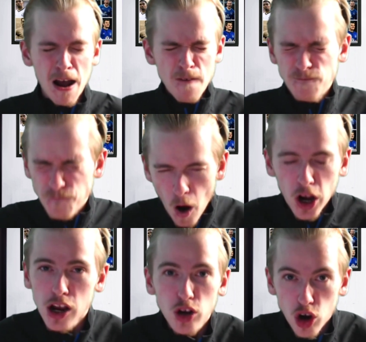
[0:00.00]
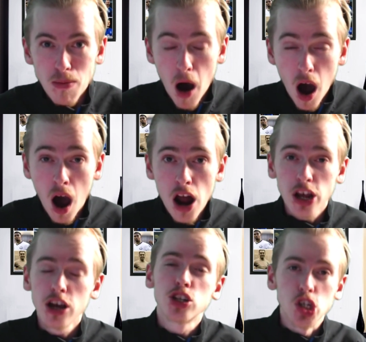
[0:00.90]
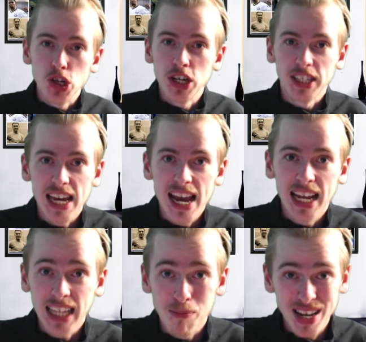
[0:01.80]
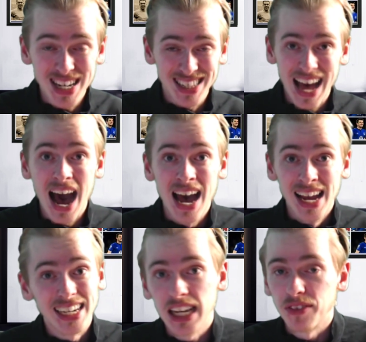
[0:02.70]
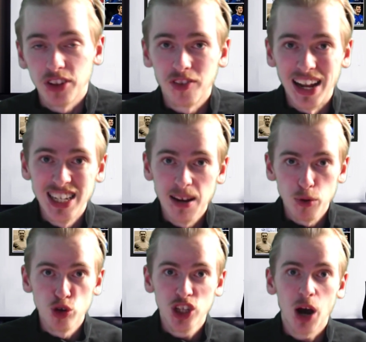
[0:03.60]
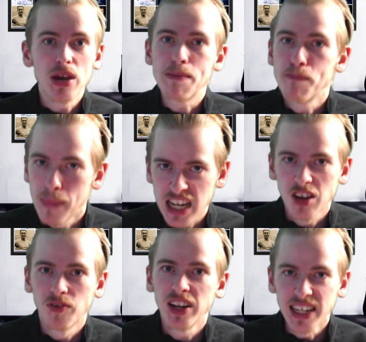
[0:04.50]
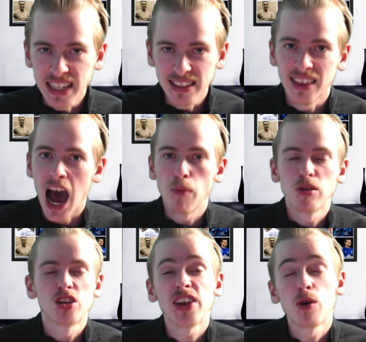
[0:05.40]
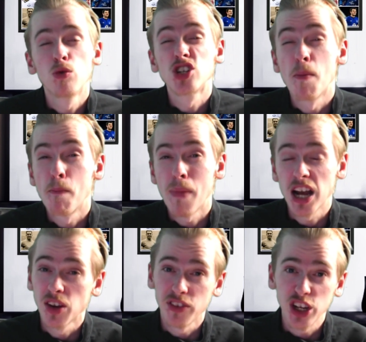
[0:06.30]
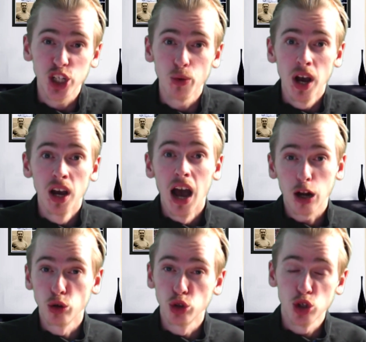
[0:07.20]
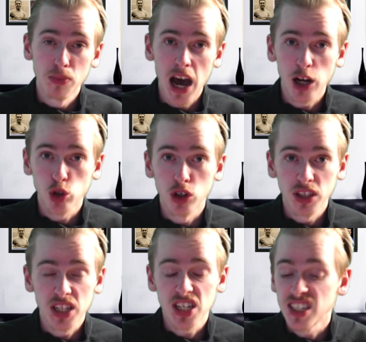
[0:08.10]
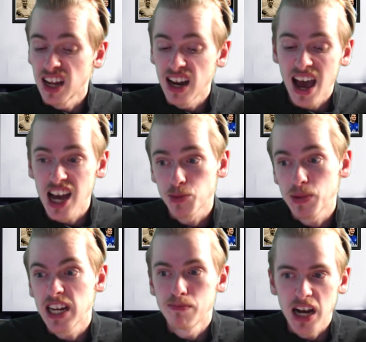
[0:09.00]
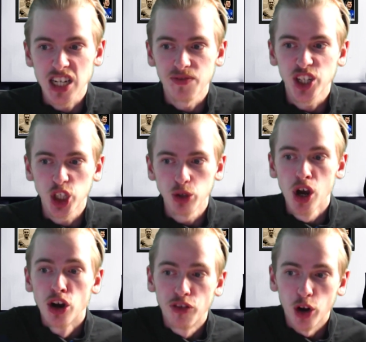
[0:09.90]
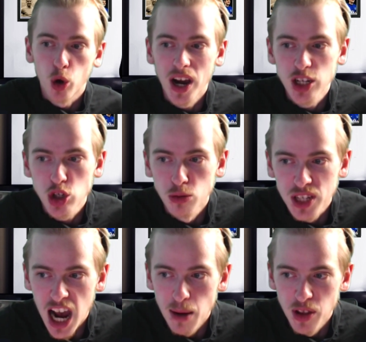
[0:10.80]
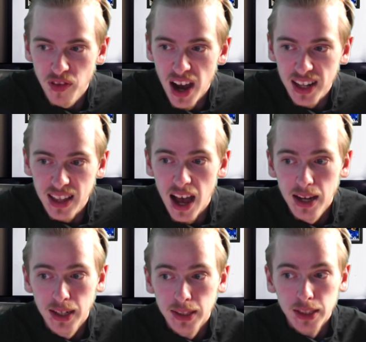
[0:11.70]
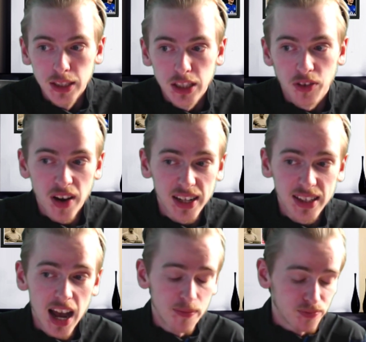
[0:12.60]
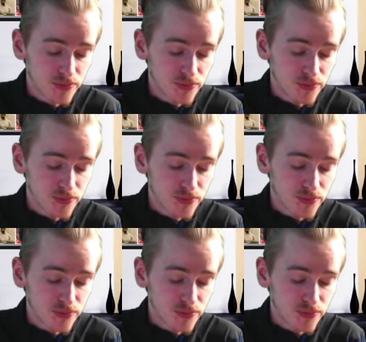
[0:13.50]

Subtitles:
fucking come on, as soon as they heard that, because that give the fans a boost that we massively needed. Atmosphere was a massive issue at Goodison Park during this season, and it has been a massive issue for quite some time. The fact that